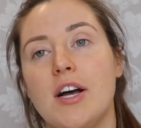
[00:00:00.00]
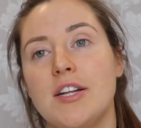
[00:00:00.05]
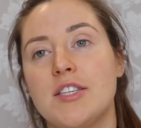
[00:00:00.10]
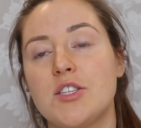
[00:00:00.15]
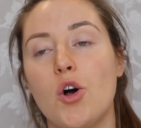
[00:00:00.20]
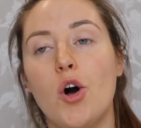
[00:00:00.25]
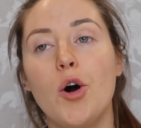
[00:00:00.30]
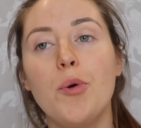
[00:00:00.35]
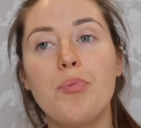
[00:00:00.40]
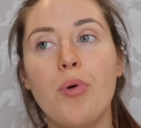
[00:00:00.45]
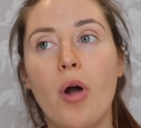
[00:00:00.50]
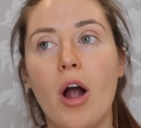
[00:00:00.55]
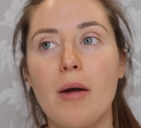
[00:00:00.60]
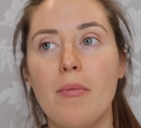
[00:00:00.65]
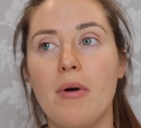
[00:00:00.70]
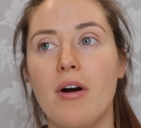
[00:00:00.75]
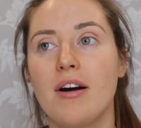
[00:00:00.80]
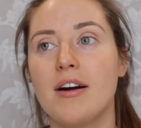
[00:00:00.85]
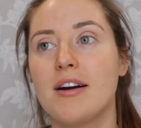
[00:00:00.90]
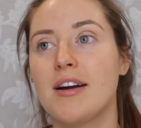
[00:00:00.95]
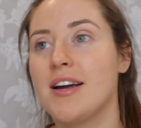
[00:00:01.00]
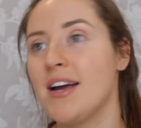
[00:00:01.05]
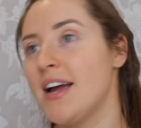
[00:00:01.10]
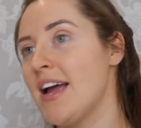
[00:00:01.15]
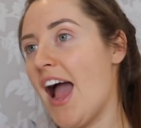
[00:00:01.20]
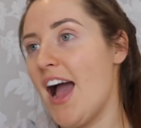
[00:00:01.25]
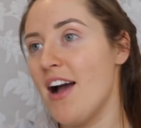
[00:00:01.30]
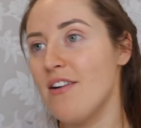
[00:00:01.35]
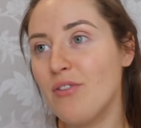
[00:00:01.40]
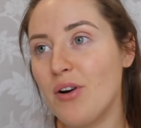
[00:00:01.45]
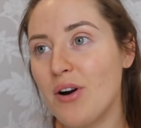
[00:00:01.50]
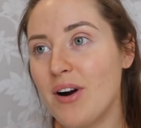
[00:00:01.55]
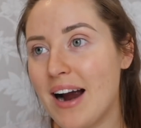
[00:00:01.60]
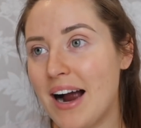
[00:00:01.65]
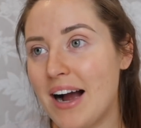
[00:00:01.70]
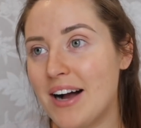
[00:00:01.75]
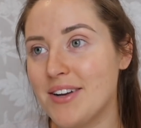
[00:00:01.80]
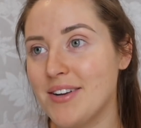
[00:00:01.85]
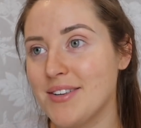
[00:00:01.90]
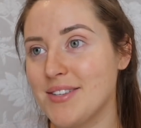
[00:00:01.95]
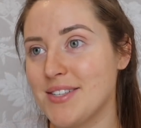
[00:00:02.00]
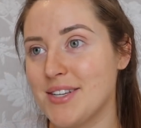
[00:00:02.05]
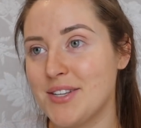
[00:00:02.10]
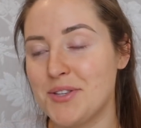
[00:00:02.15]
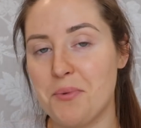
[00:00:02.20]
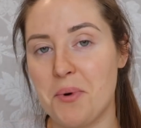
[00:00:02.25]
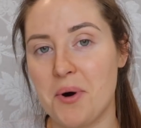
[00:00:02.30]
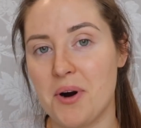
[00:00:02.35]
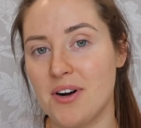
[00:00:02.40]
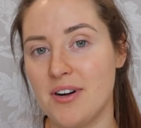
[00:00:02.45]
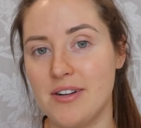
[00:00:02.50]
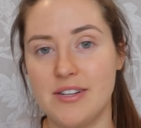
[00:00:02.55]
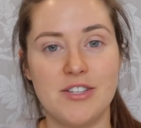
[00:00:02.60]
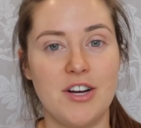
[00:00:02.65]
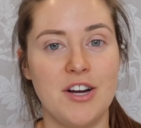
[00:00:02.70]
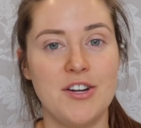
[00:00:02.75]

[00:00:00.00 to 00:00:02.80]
It's called Primark everywhere else in the world.